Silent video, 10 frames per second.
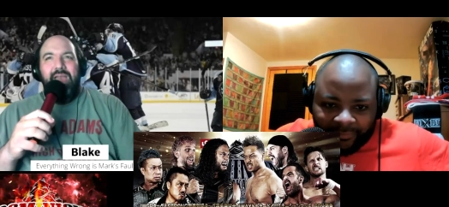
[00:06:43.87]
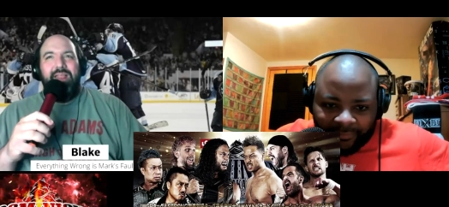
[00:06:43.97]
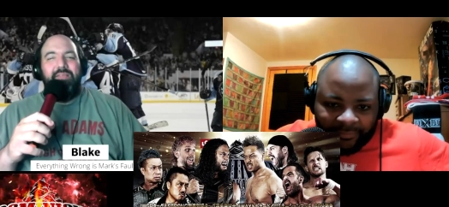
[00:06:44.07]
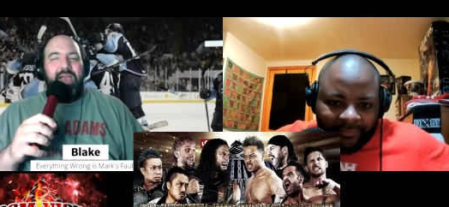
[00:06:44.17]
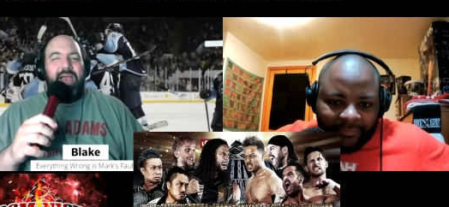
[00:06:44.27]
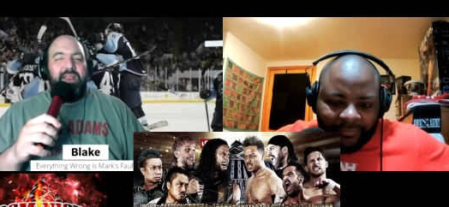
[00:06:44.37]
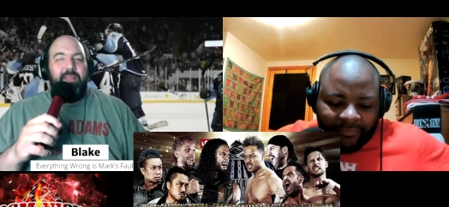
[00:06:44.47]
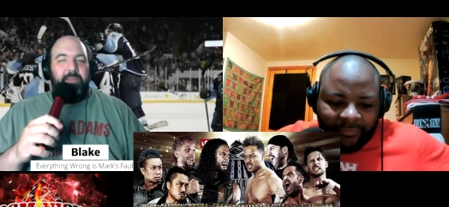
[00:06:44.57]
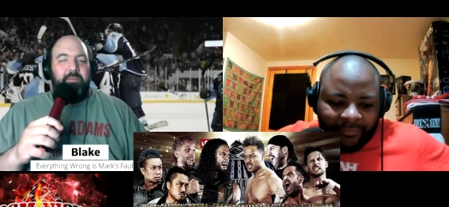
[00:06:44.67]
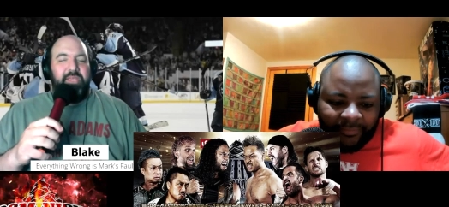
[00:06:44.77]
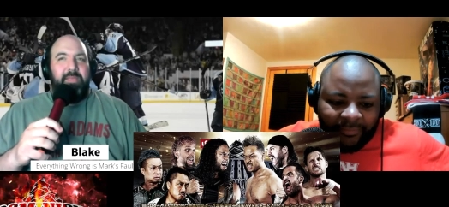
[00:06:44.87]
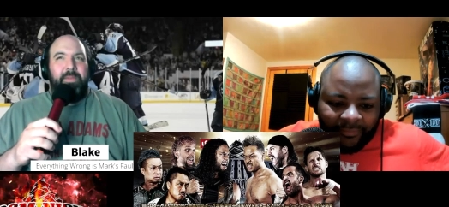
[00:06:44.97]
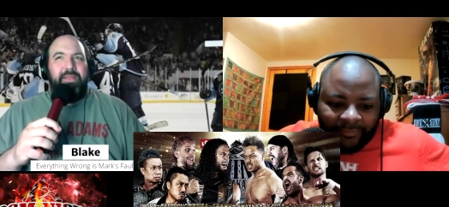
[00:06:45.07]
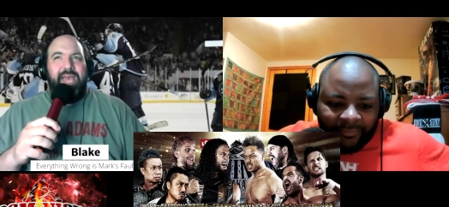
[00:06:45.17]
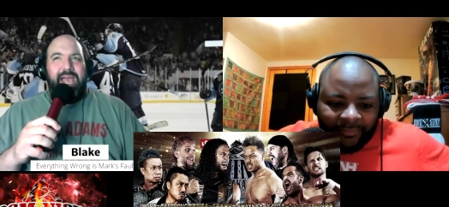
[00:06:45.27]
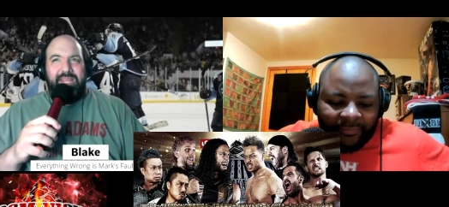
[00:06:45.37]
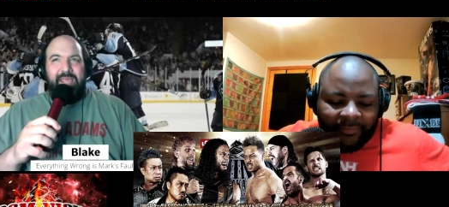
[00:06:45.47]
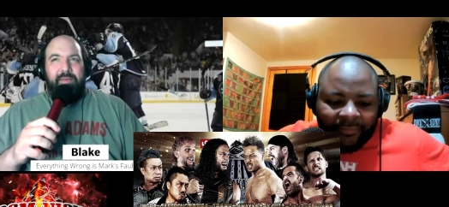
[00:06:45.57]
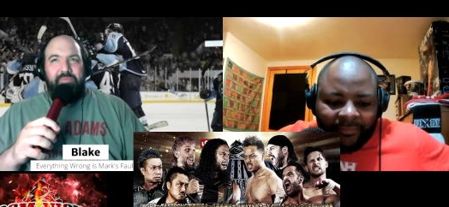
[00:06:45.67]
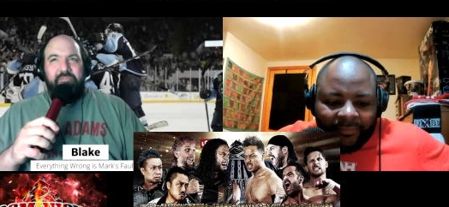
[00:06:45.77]
Speaker 1: It is the IWGP Tag
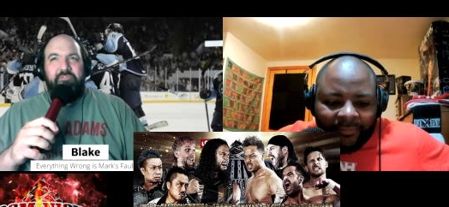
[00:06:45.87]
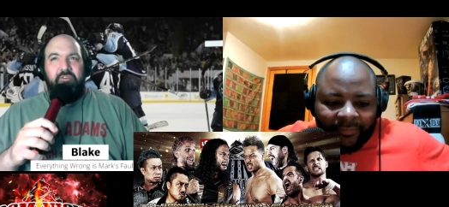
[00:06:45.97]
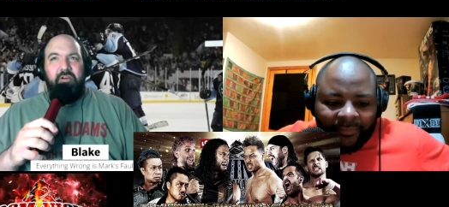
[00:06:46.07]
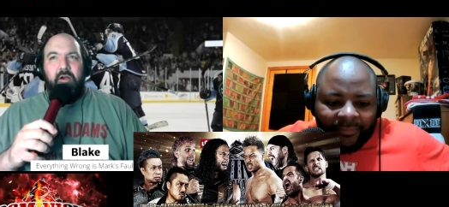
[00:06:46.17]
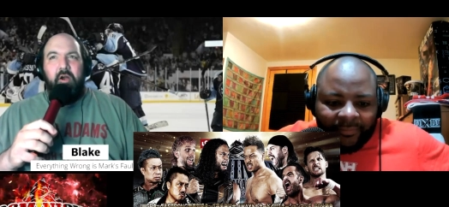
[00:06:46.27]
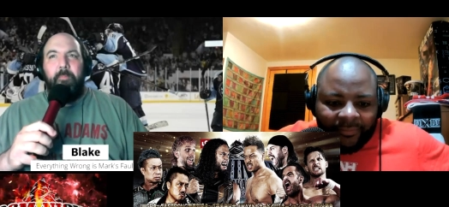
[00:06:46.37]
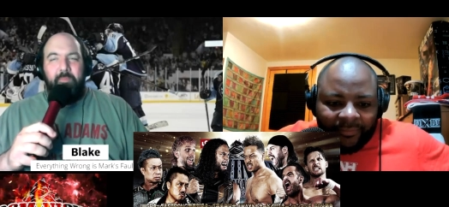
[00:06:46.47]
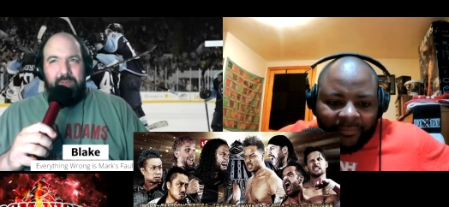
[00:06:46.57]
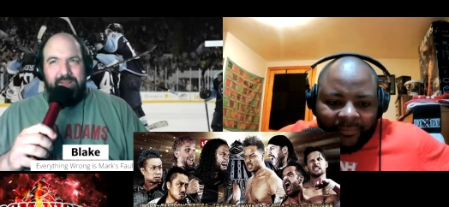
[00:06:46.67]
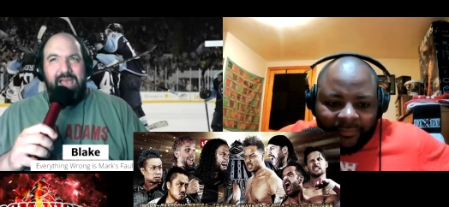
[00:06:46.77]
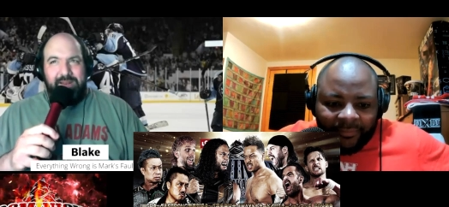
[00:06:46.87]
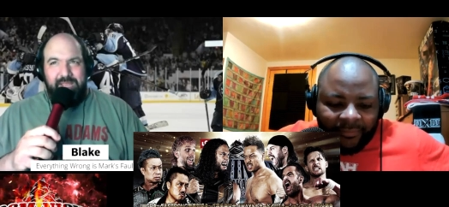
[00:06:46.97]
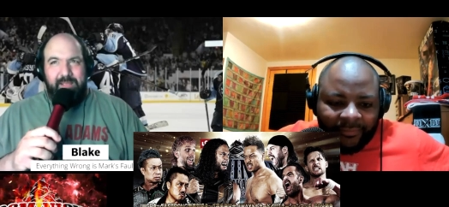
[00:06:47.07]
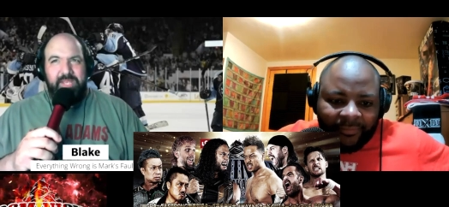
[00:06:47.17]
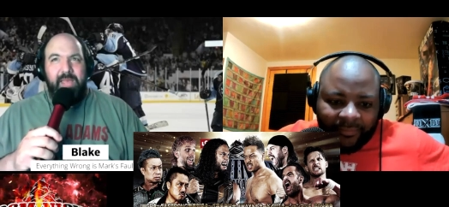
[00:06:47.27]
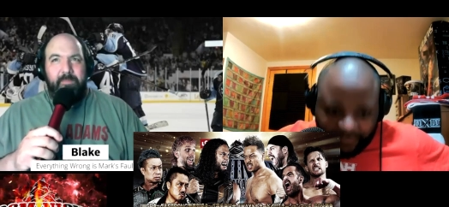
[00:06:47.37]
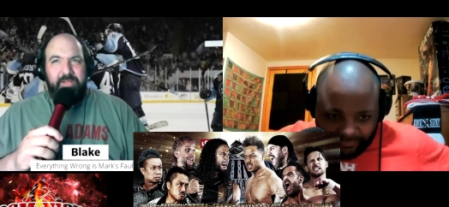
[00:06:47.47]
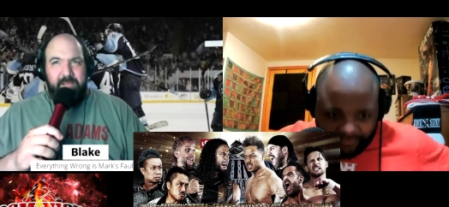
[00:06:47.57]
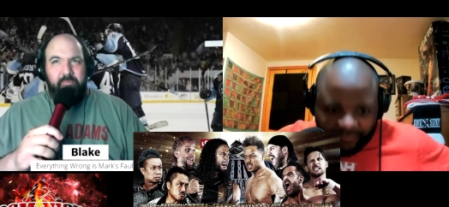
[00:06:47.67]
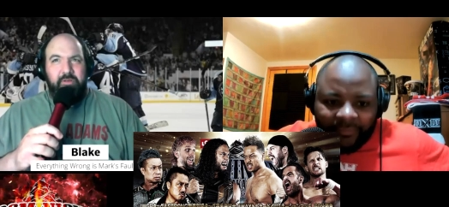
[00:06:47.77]
Team and the Strong Open Weight Tag Team
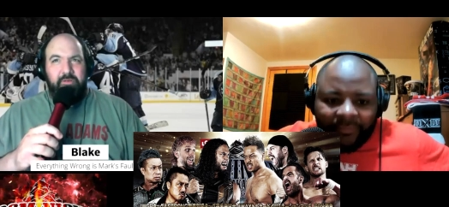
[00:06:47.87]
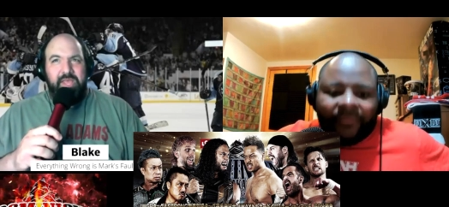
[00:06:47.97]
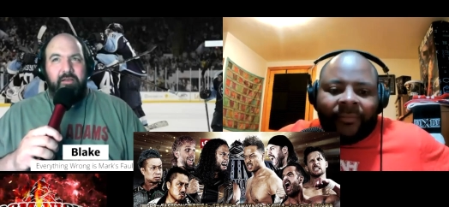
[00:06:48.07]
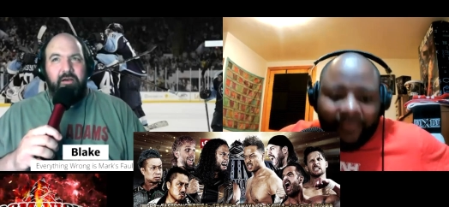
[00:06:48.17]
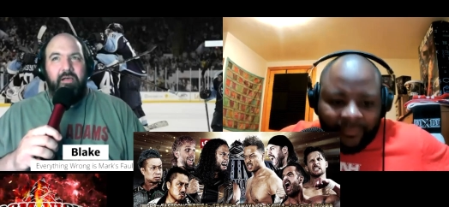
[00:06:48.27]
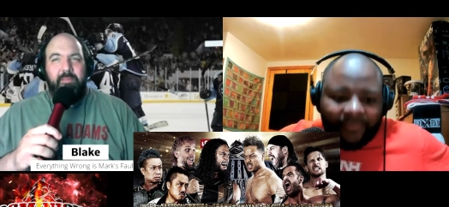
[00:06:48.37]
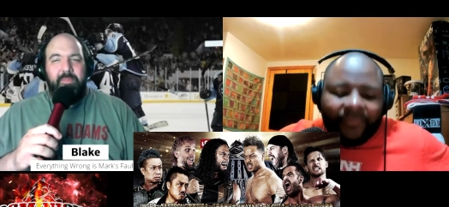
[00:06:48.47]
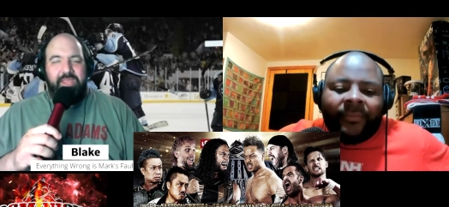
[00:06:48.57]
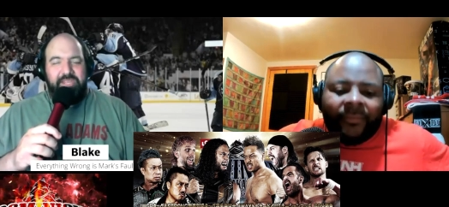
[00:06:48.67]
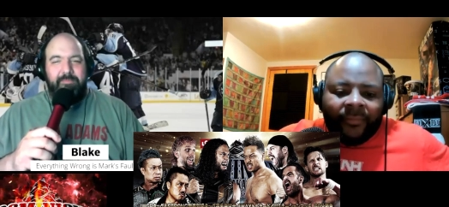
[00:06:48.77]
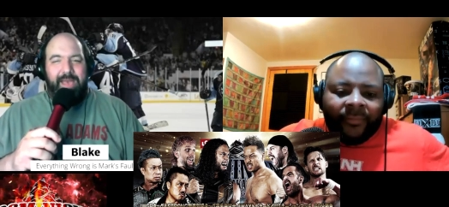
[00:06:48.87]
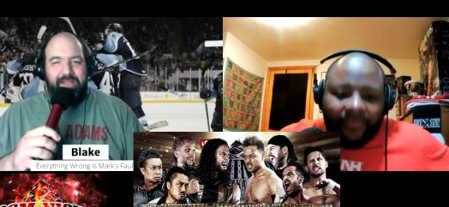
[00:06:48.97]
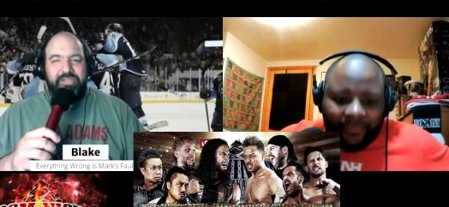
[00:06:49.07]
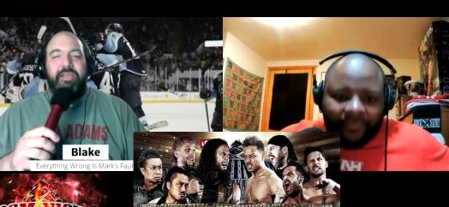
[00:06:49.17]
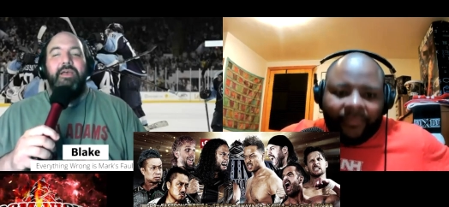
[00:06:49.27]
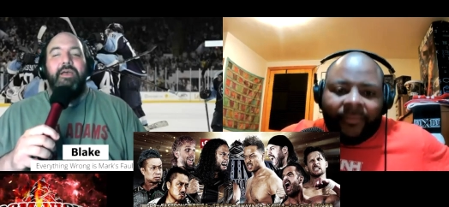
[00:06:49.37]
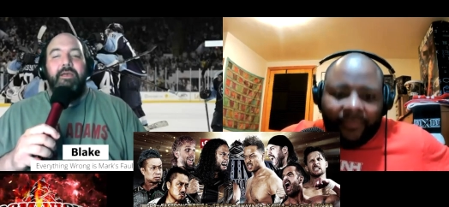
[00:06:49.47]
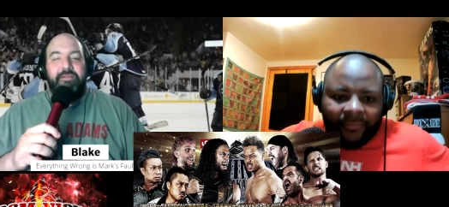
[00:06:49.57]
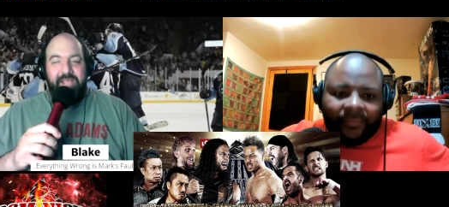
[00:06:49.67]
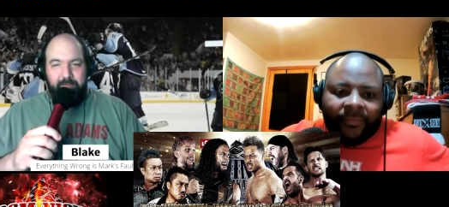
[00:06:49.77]
Championship Winner Take All Elimination Match.
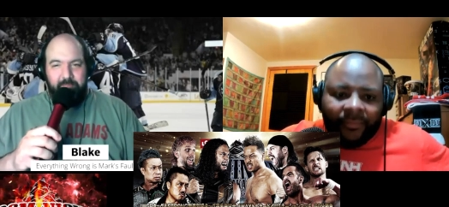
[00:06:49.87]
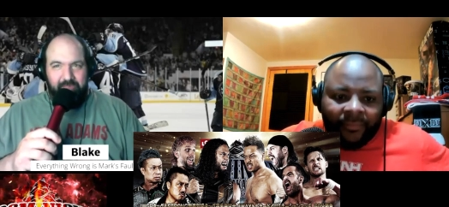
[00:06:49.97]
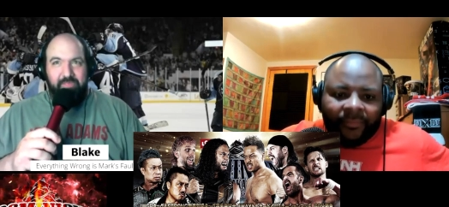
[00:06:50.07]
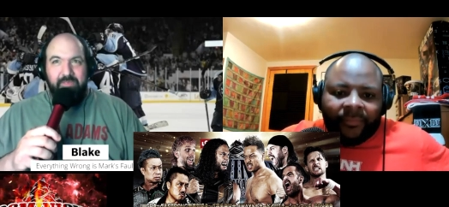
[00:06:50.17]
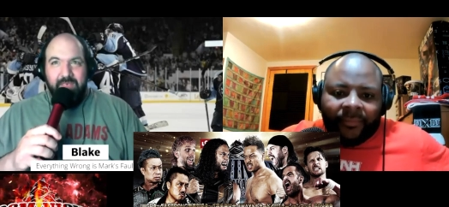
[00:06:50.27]
Take a breath.